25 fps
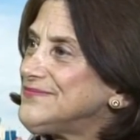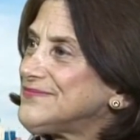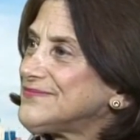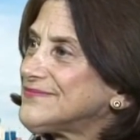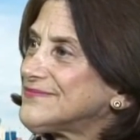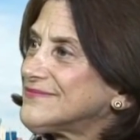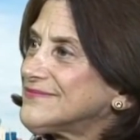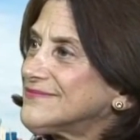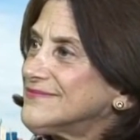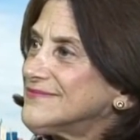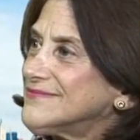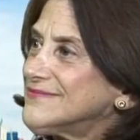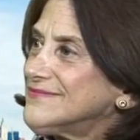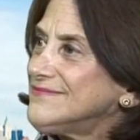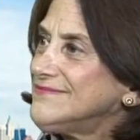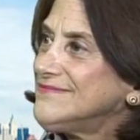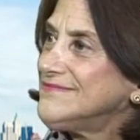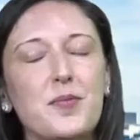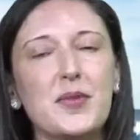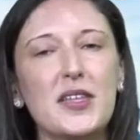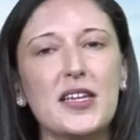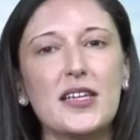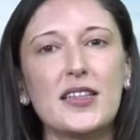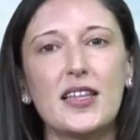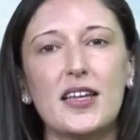Well,
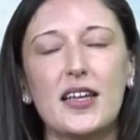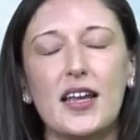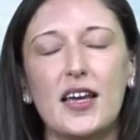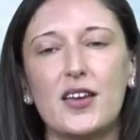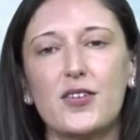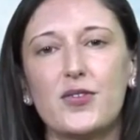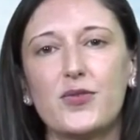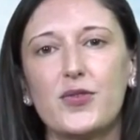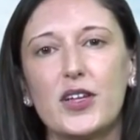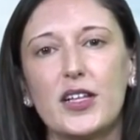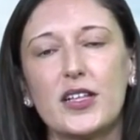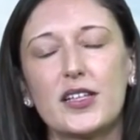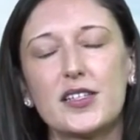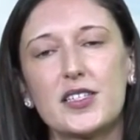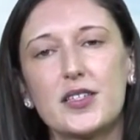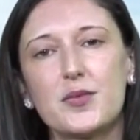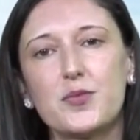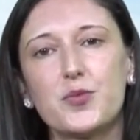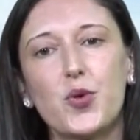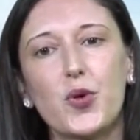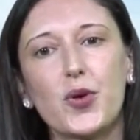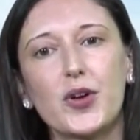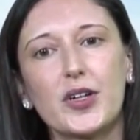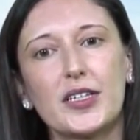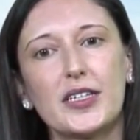something that I feel is
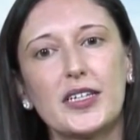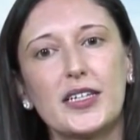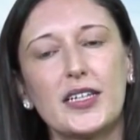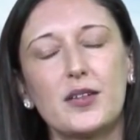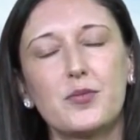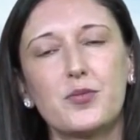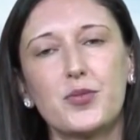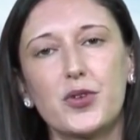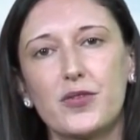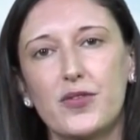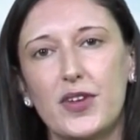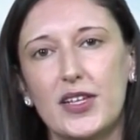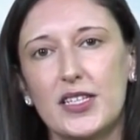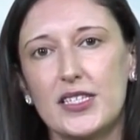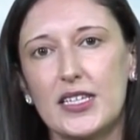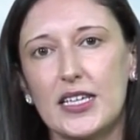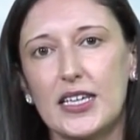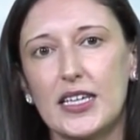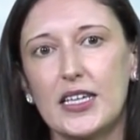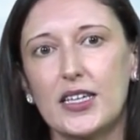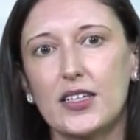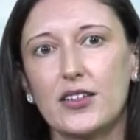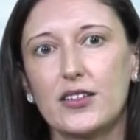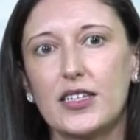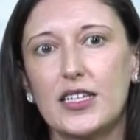important in preventing
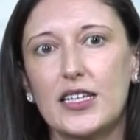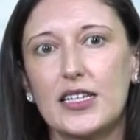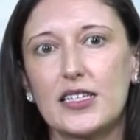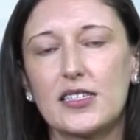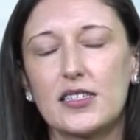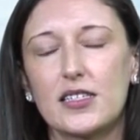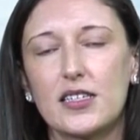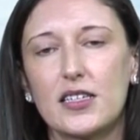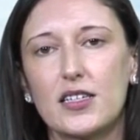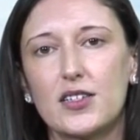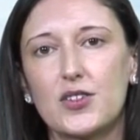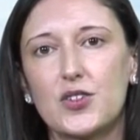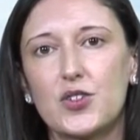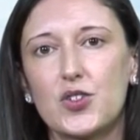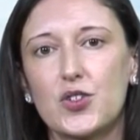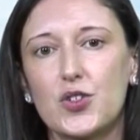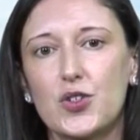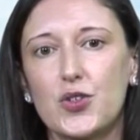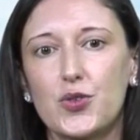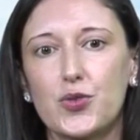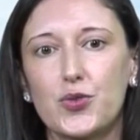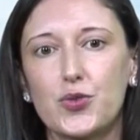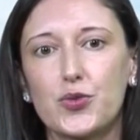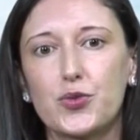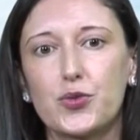illness is
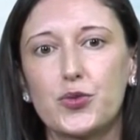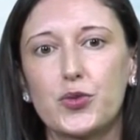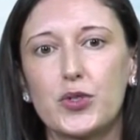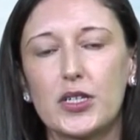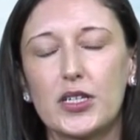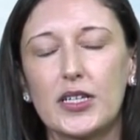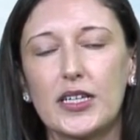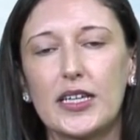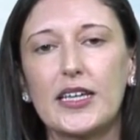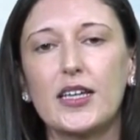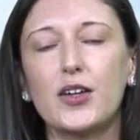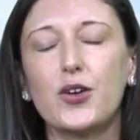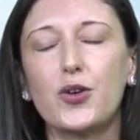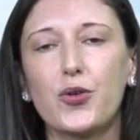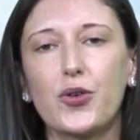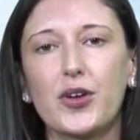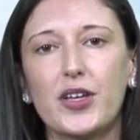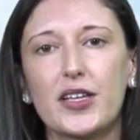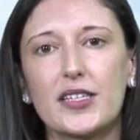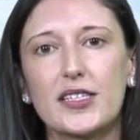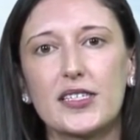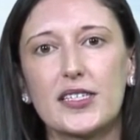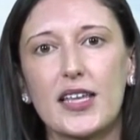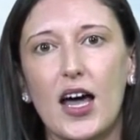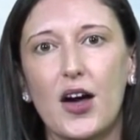to
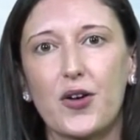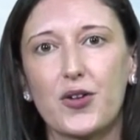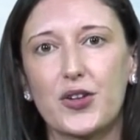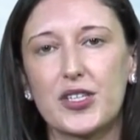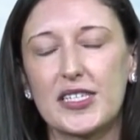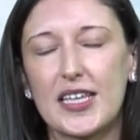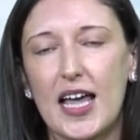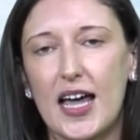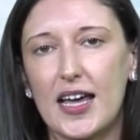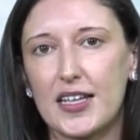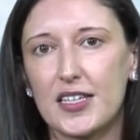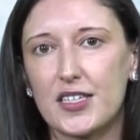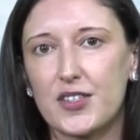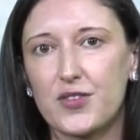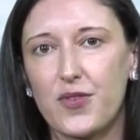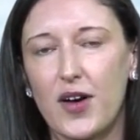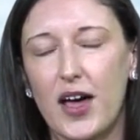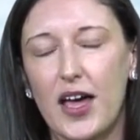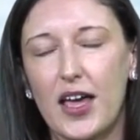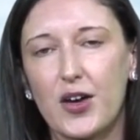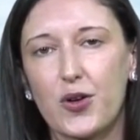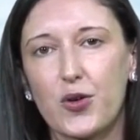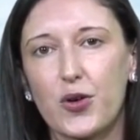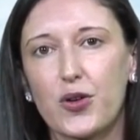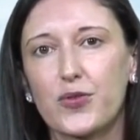increase our
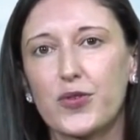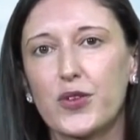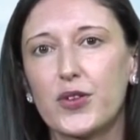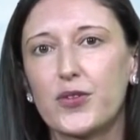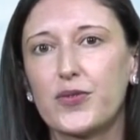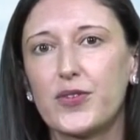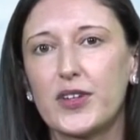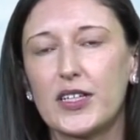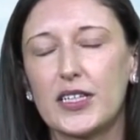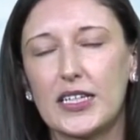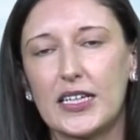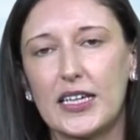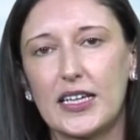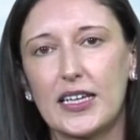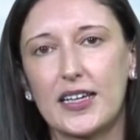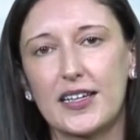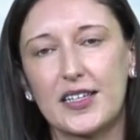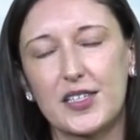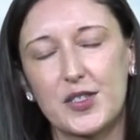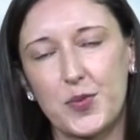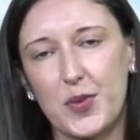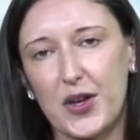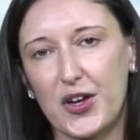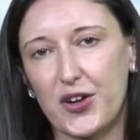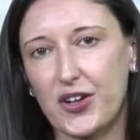satisfying or fulfilling
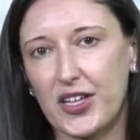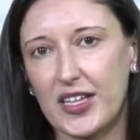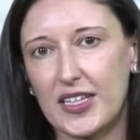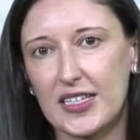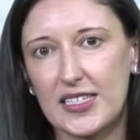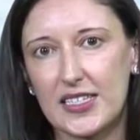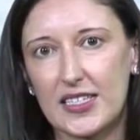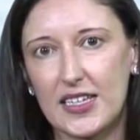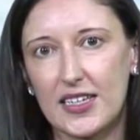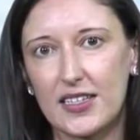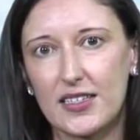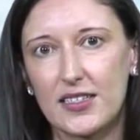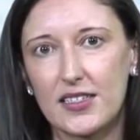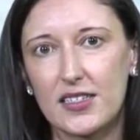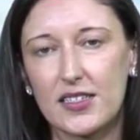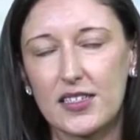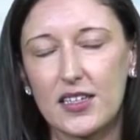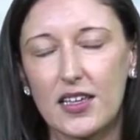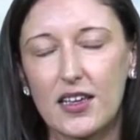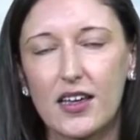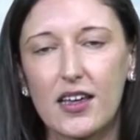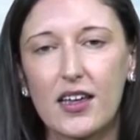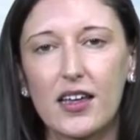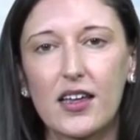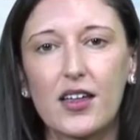experiences.
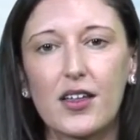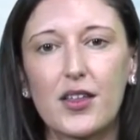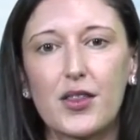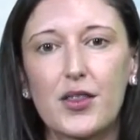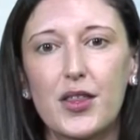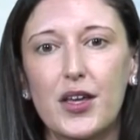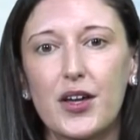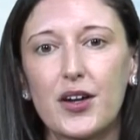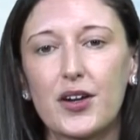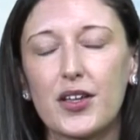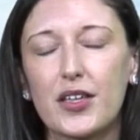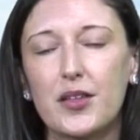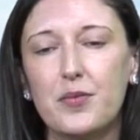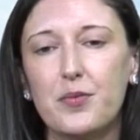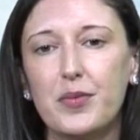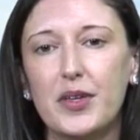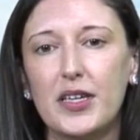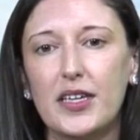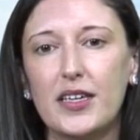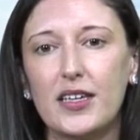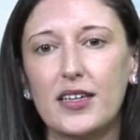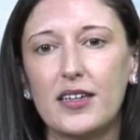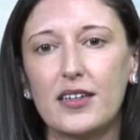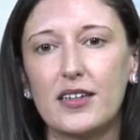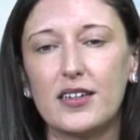There can
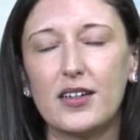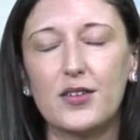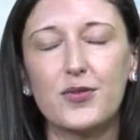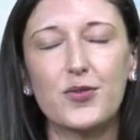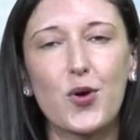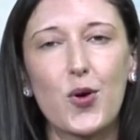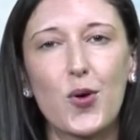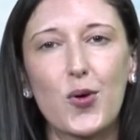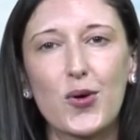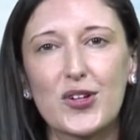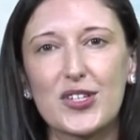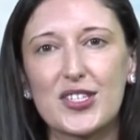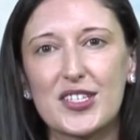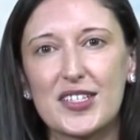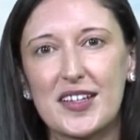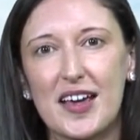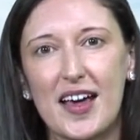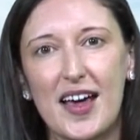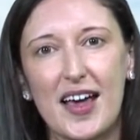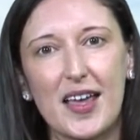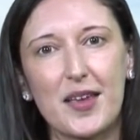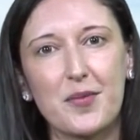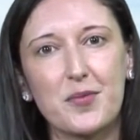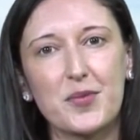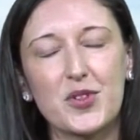be, of course,
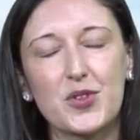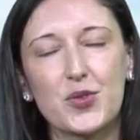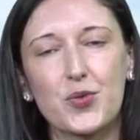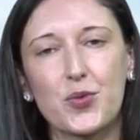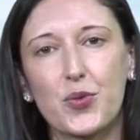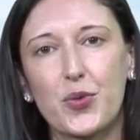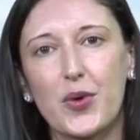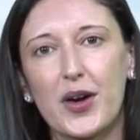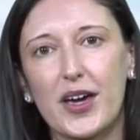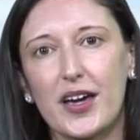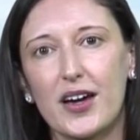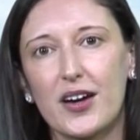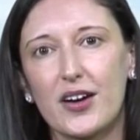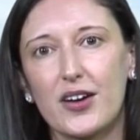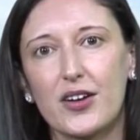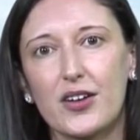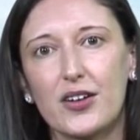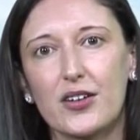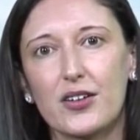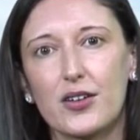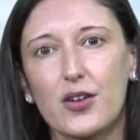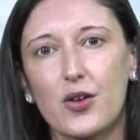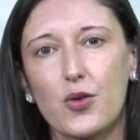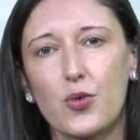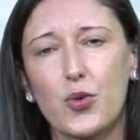times
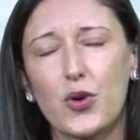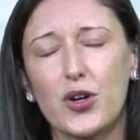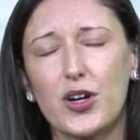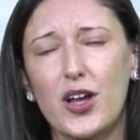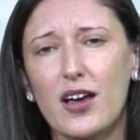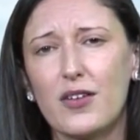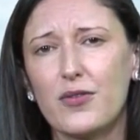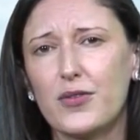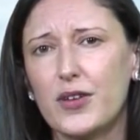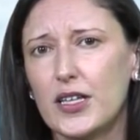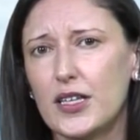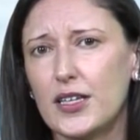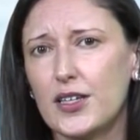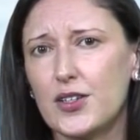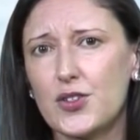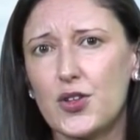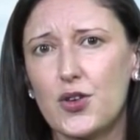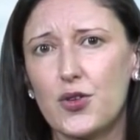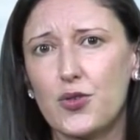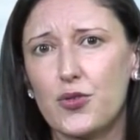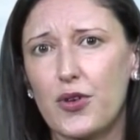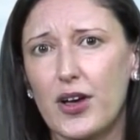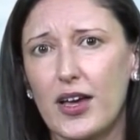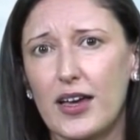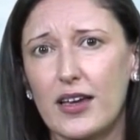where we're not feeling
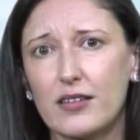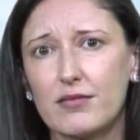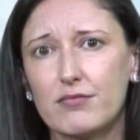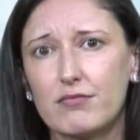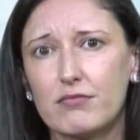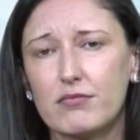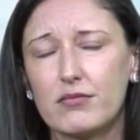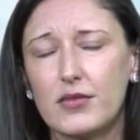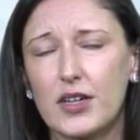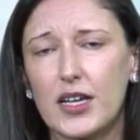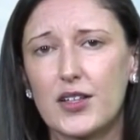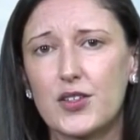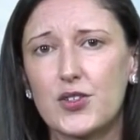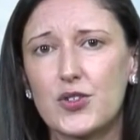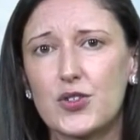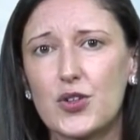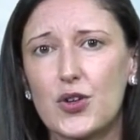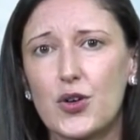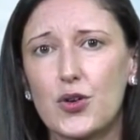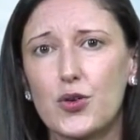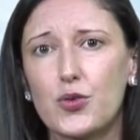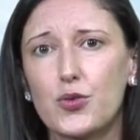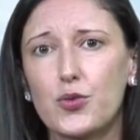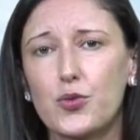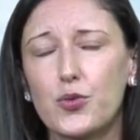so great, and
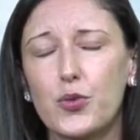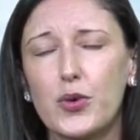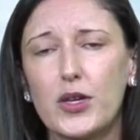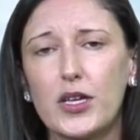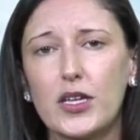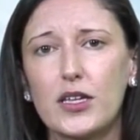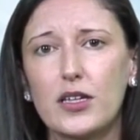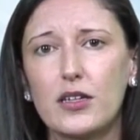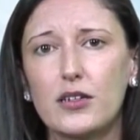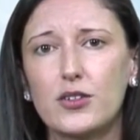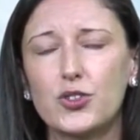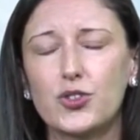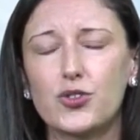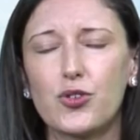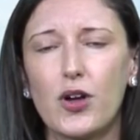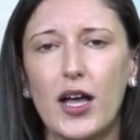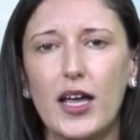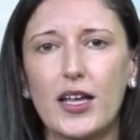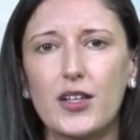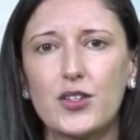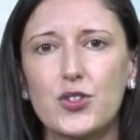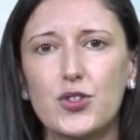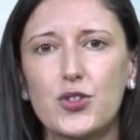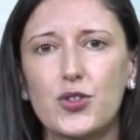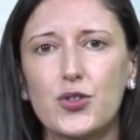so we
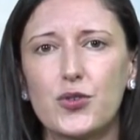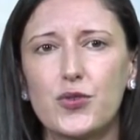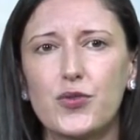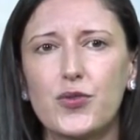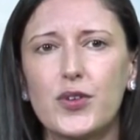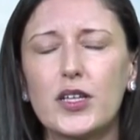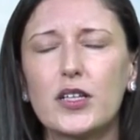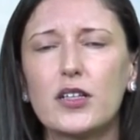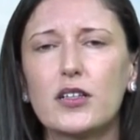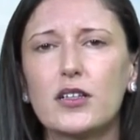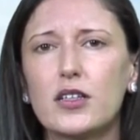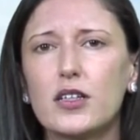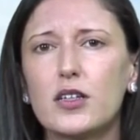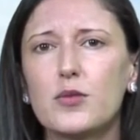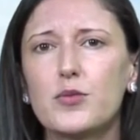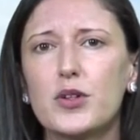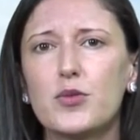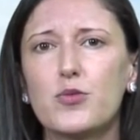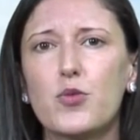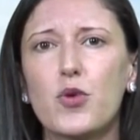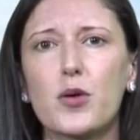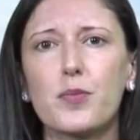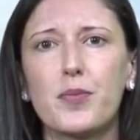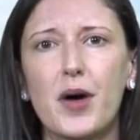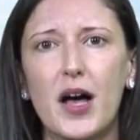try to feel a little bit
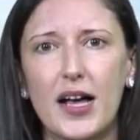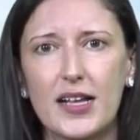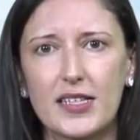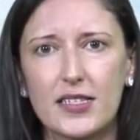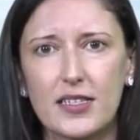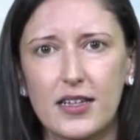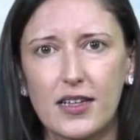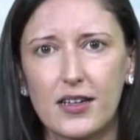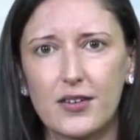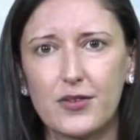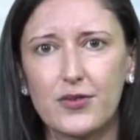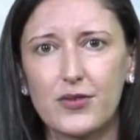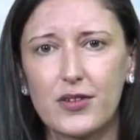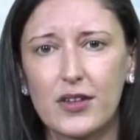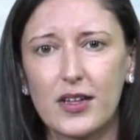more positive.